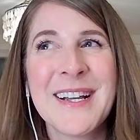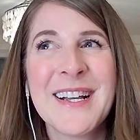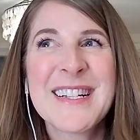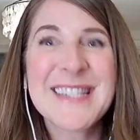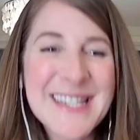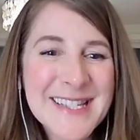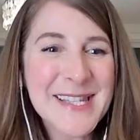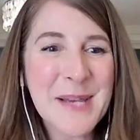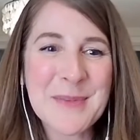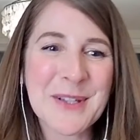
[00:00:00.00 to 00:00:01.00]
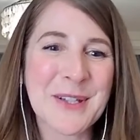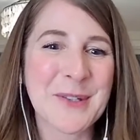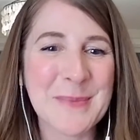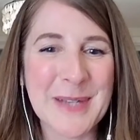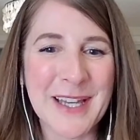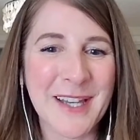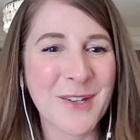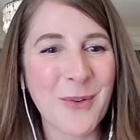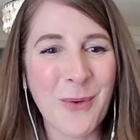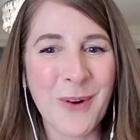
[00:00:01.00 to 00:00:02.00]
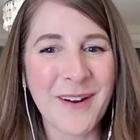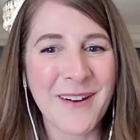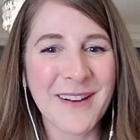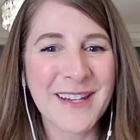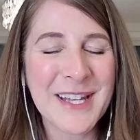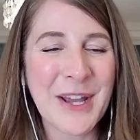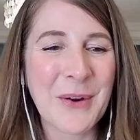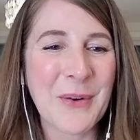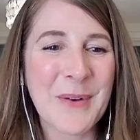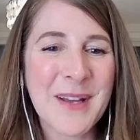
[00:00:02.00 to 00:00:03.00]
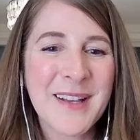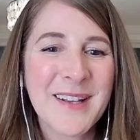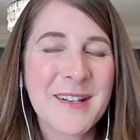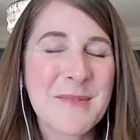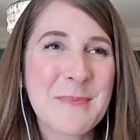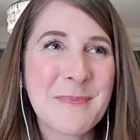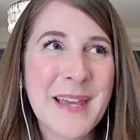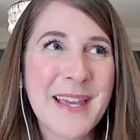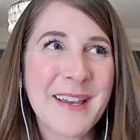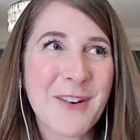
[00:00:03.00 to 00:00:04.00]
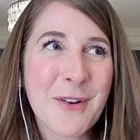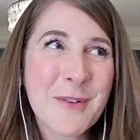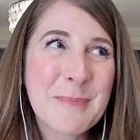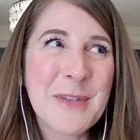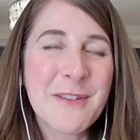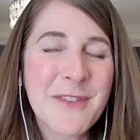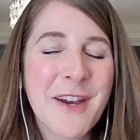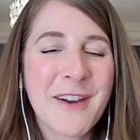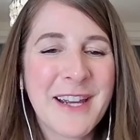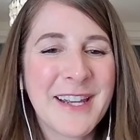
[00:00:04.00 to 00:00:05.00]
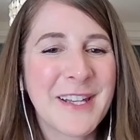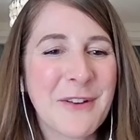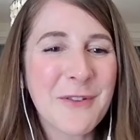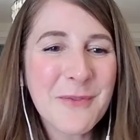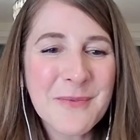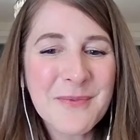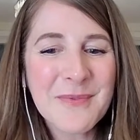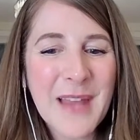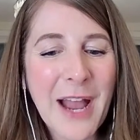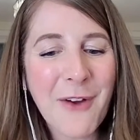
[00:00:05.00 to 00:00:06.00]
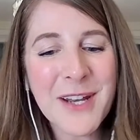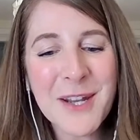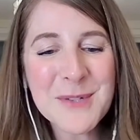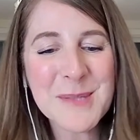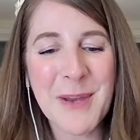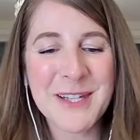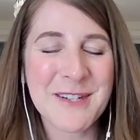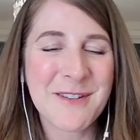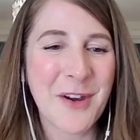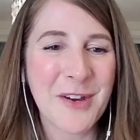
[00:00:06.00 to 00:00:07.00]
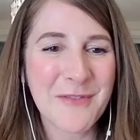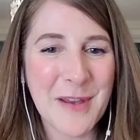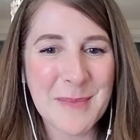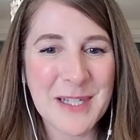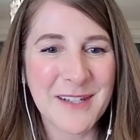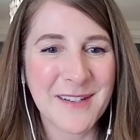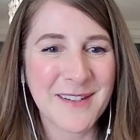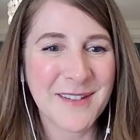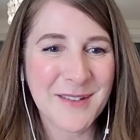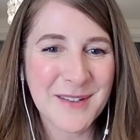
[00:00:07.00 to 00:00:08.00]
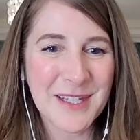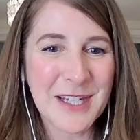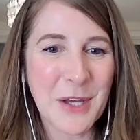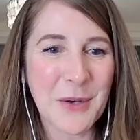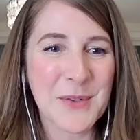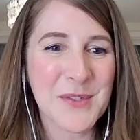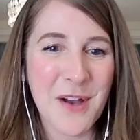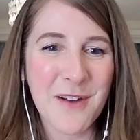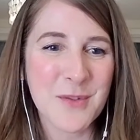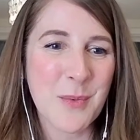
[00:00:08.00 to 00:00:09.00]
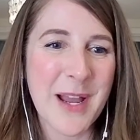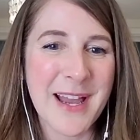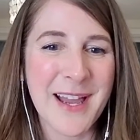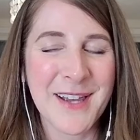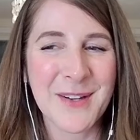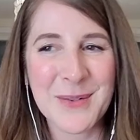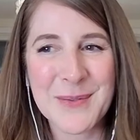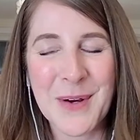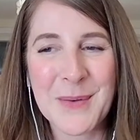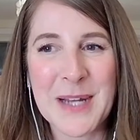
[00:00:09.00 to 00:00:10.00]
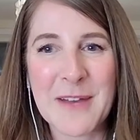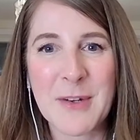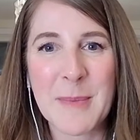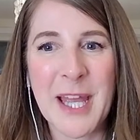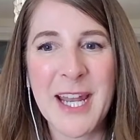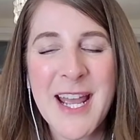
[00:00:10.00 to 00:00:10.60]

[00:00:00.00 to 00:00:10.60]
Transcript: tease him a little bit, or, make or be very, how can I respond in a very feminine, soft way or whatever. But